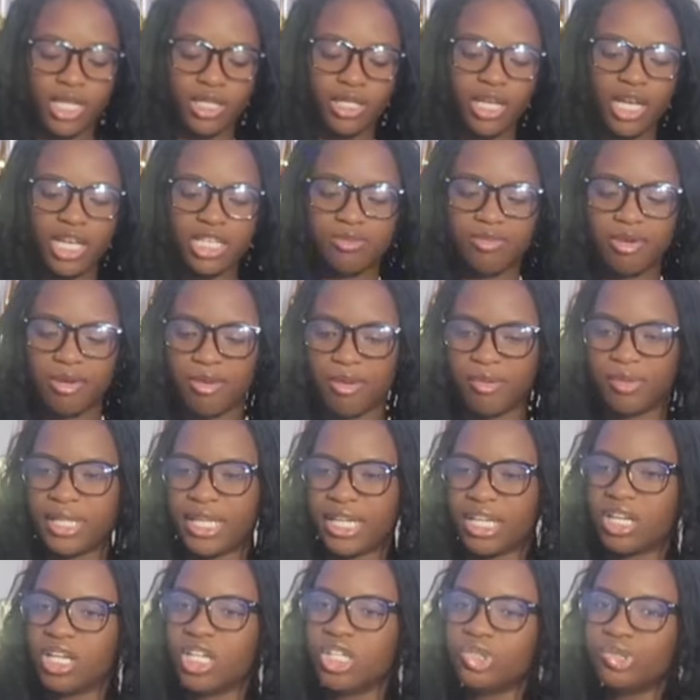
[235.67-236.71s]
I think I spent maybe
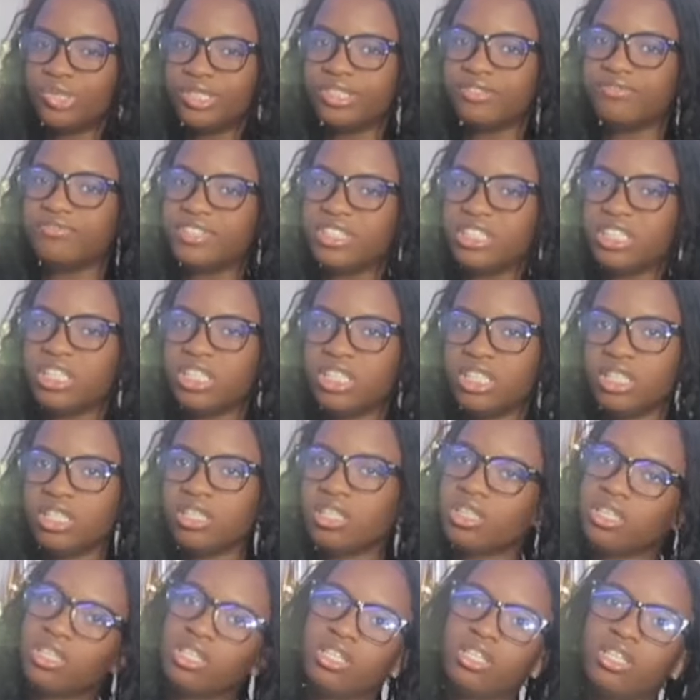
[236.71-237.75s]
like 150
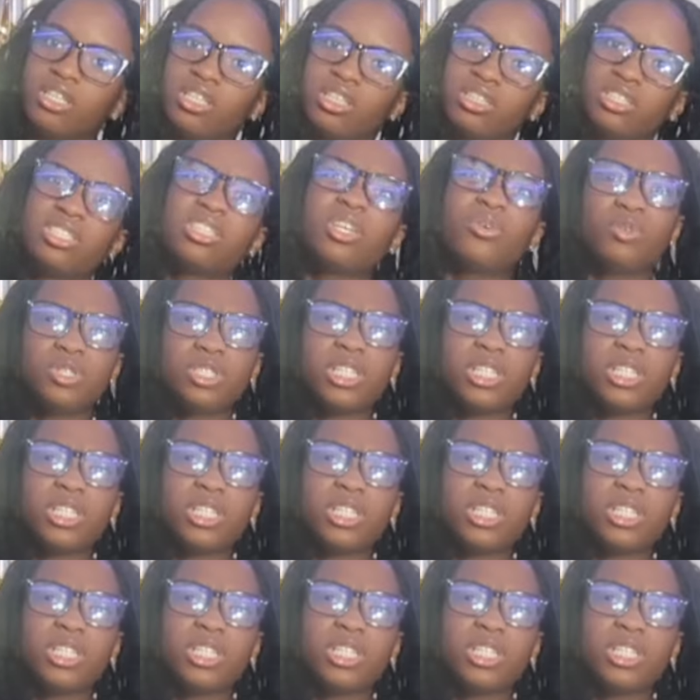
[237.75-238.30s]
It